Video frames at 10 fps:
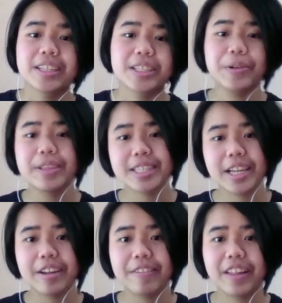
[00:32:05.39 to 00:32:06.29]
so
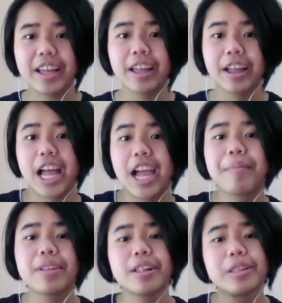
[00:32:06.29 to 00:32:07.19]
instead of like
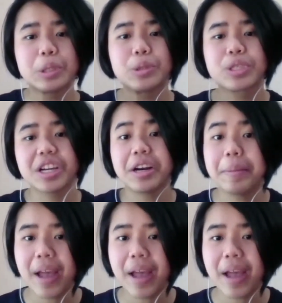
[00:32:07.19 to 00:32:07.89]
i'm gonna lose 30